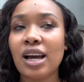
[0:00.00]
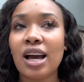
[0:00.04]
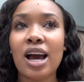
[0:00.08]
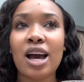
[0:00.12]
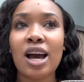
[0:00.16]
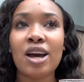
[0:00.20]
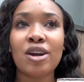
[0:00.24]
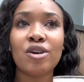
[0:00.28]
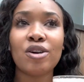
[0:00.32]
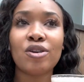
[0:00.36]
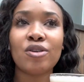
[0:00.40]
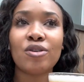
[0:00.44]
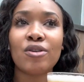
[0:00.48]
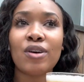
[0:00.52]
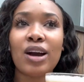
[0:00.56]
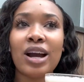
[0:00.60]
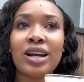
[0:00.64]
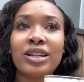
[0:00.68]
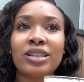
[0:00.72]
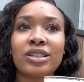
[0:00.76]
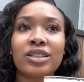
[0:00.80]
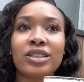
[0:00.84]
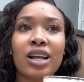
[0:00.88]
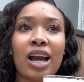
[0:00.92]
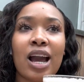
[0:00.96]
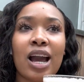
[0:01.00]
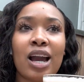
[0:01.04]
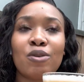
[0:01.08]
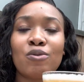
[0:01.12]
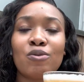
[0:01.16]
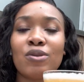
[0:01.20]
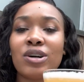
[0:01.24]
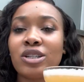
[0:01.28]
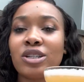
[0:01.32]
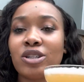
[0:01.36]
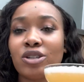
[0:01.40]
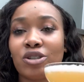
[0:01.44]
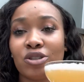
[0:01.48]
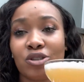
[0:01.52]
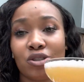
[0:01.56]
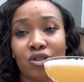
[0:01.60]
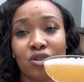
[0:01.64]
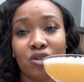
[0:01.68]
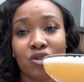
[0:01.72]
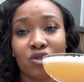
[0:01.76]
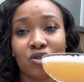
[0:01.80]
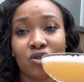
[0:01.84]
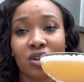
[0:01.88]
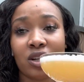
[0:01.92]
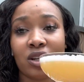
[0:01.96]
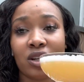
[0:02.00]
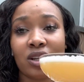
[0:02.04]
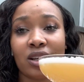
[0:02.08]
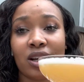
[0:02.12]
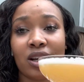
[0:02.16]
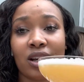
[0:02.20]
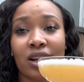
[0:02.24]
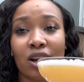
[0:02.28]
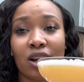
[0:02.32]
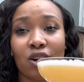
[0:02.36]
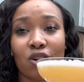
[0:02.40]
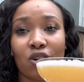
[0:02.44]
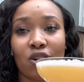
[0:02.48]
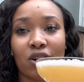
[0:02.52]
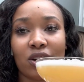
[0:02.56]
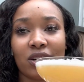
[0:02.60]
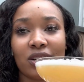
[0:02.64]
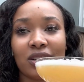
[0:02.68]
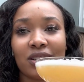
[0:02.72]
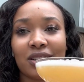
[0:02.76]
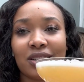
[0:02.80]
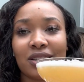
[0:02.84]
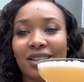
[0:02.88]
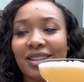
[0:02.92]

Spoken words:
I don't know. I wanted a cute drink and I got it.